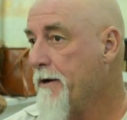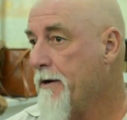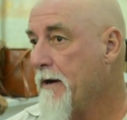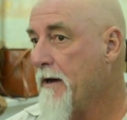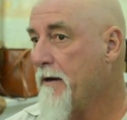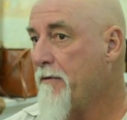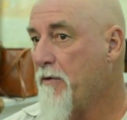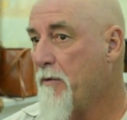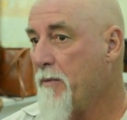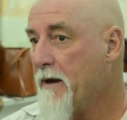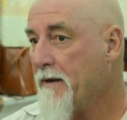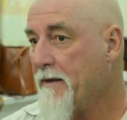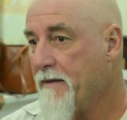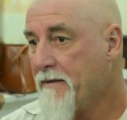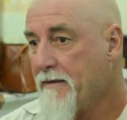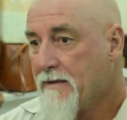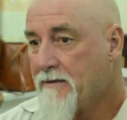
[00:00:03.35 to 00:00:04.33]

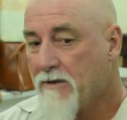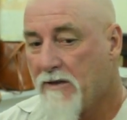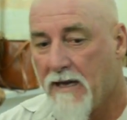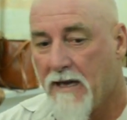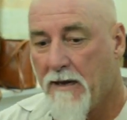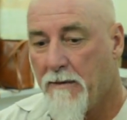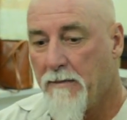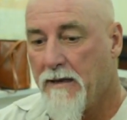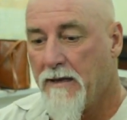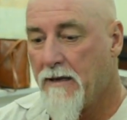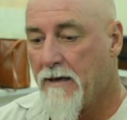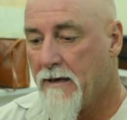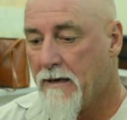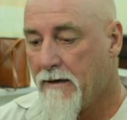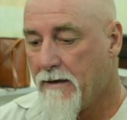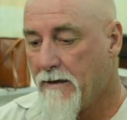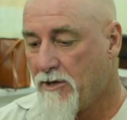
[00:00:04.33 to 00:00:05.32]
everybody that the game
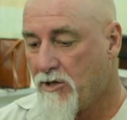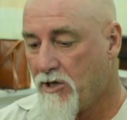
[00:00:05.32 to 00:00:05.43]
in